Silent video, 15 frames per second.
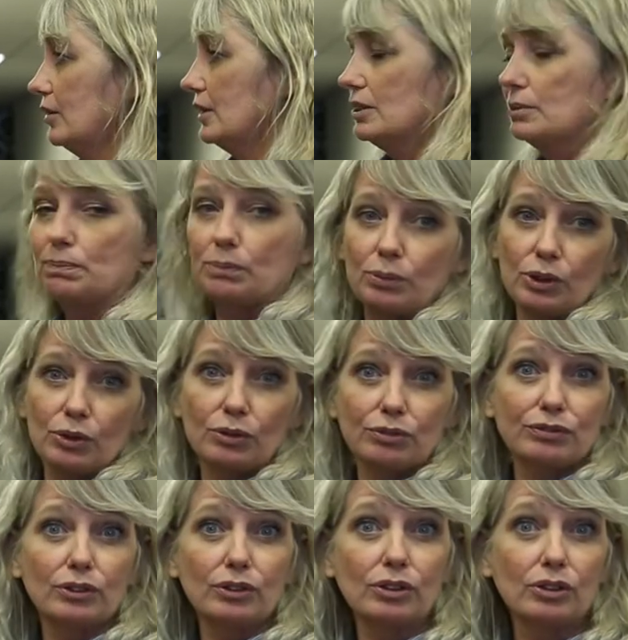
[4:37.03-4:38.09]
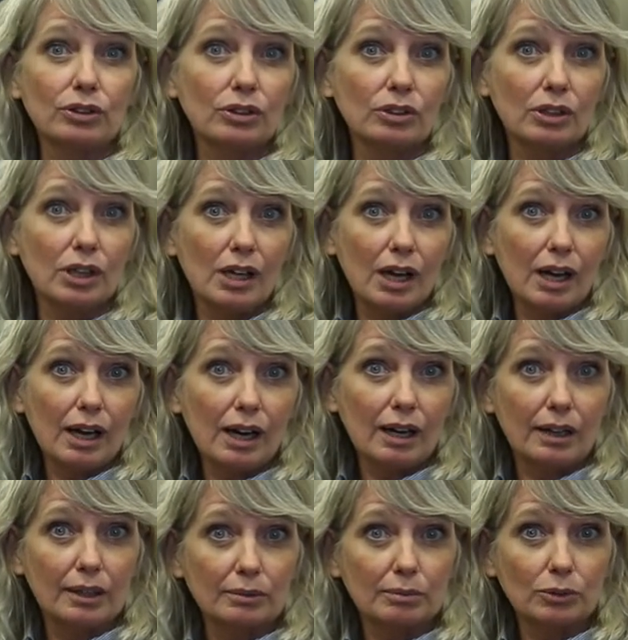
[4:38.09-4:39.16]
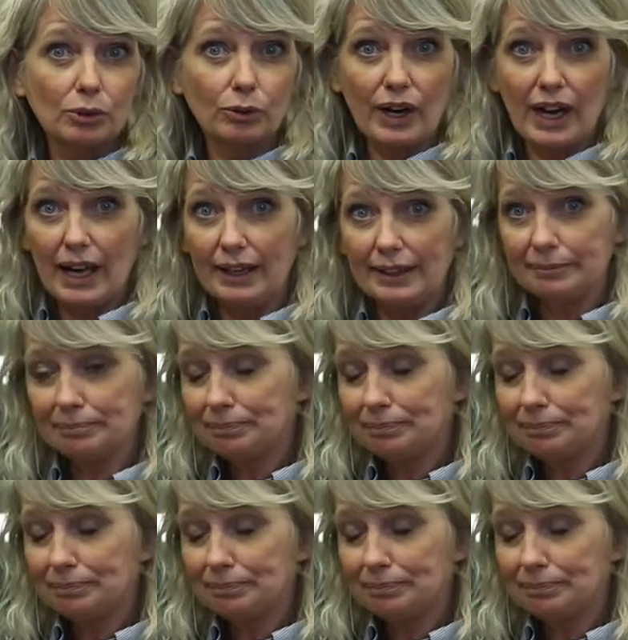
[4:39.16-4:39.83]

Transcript: are this beautiful um, gray.